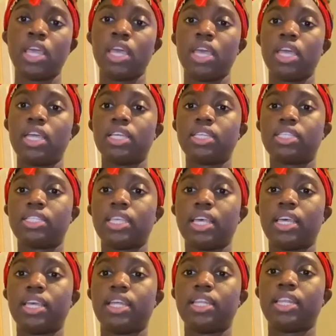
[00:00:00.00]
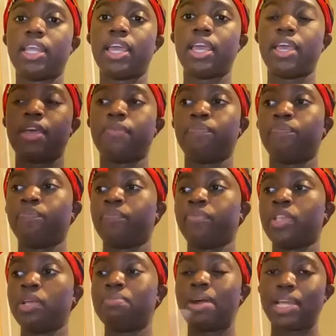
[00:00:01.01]
it said that
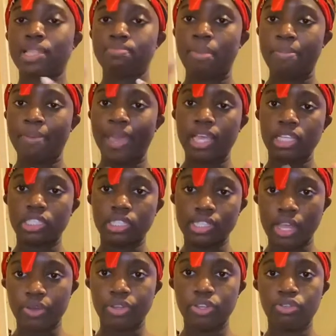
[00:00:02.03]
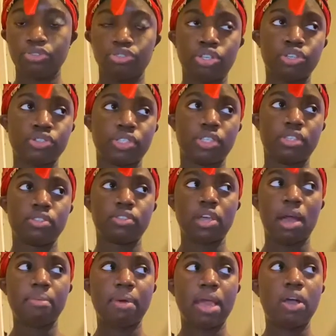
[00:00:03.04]
my package is now in New Jersey. So
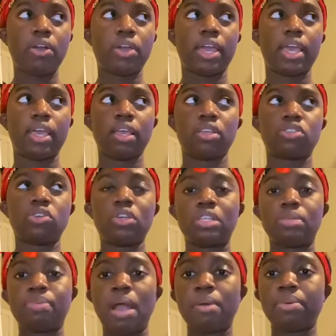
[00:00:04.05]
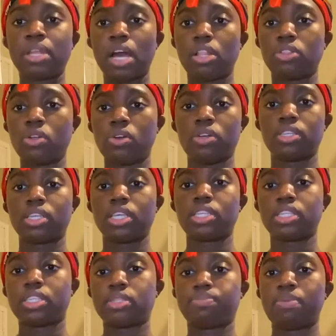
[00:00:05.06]
I'm like, okay, so it's probably not lost because
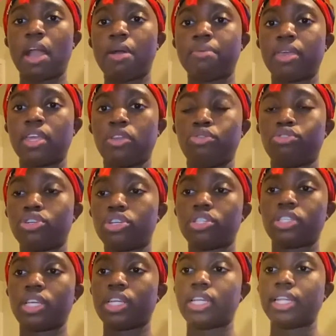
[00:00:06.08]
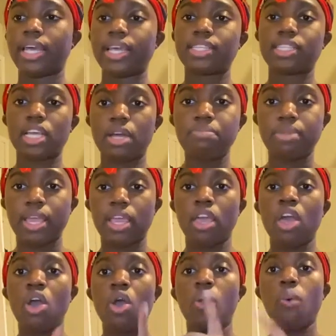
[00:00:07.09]
it's probably in New Jersey. And the last update
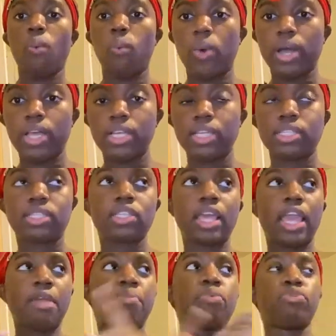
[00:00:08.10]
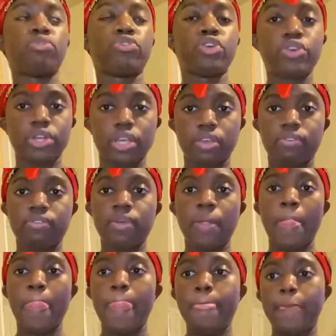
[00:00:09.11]
was April 30th.
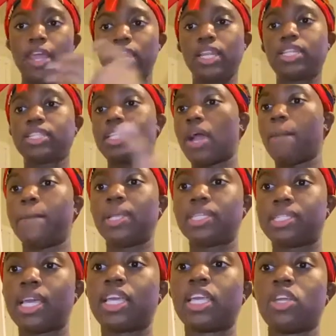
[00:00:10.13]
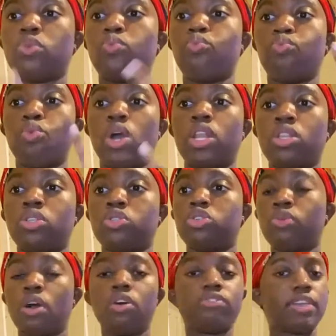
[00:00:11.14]
And it is now May 2nd,
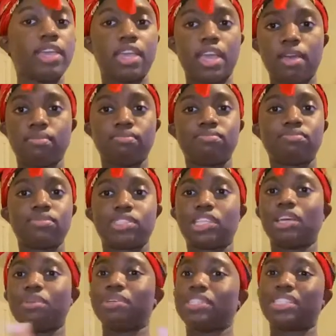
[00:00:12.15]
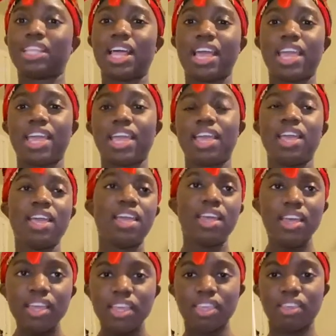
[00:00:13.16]
1:12 a.m. So it's like,
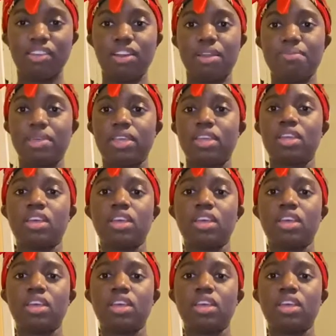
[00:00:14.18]
you know what I mean?